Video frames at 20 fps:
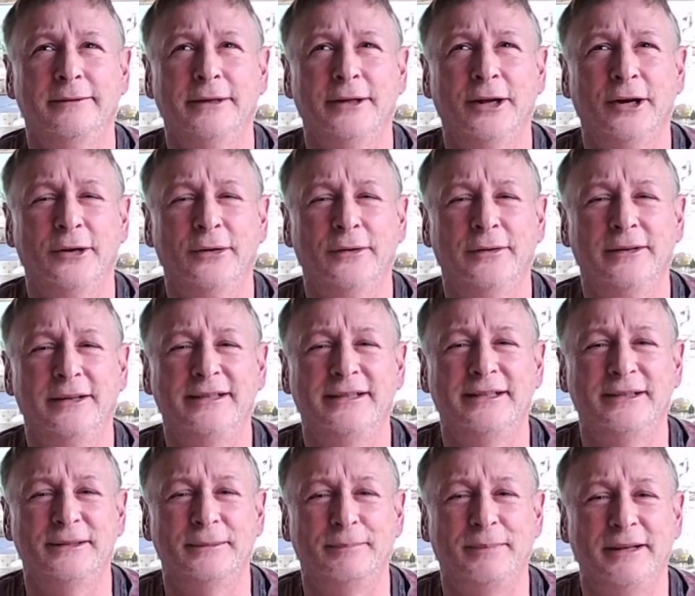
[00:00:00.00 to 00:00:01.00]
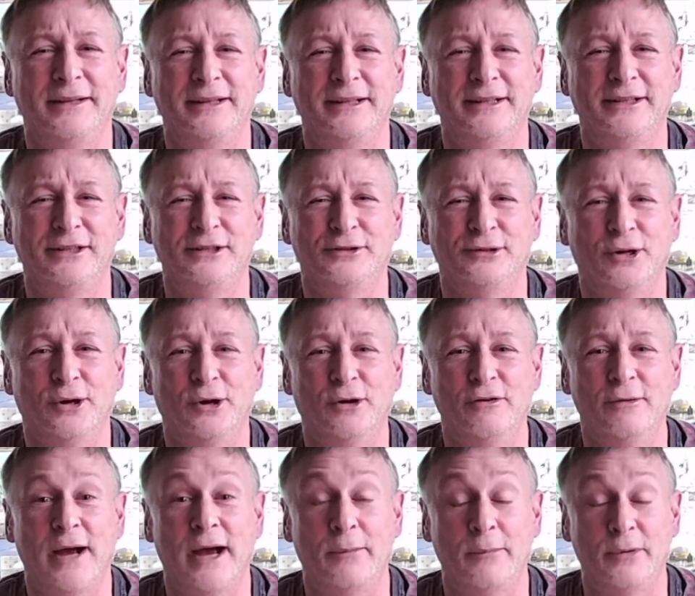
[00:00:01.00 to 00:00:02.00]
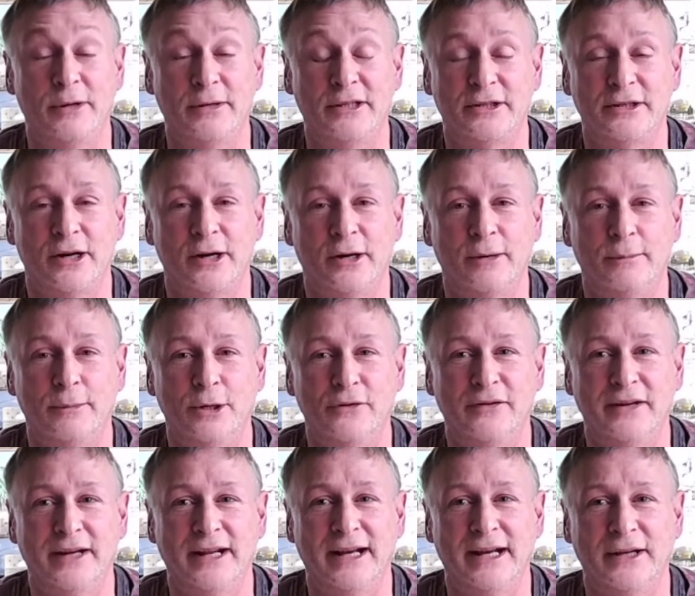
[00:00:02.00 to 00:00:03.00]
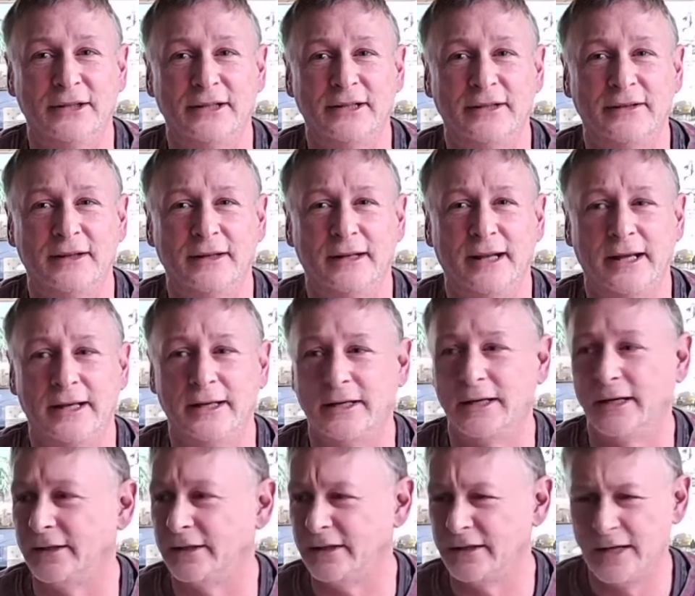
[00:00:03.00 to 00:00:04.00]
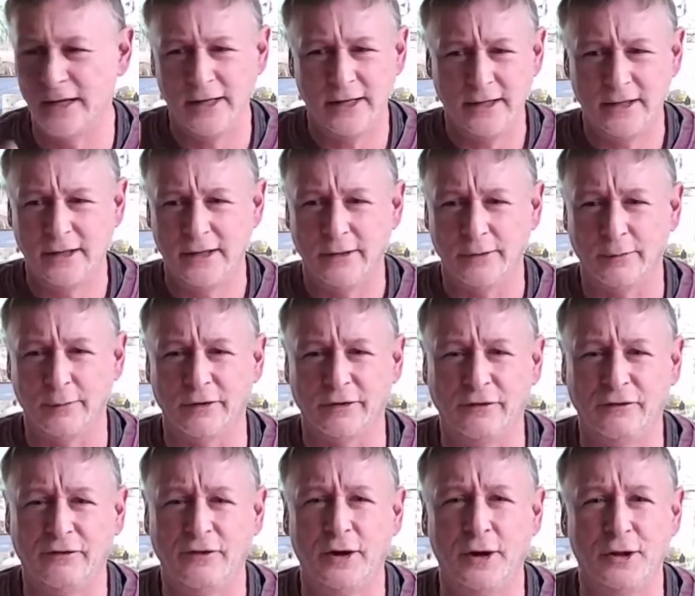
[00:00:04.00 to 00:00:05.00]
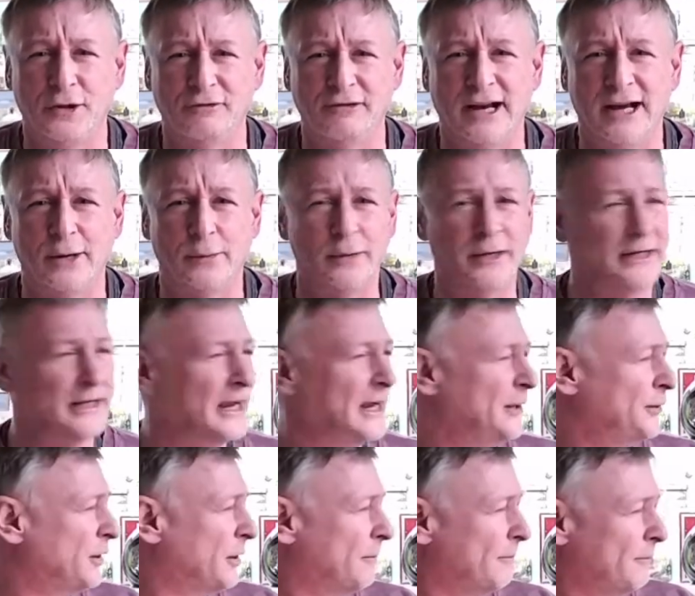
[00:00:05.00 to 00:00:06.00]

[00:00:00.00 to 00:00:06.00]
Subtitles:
This is horrible. And we start moving out in the lake, and the further out we get,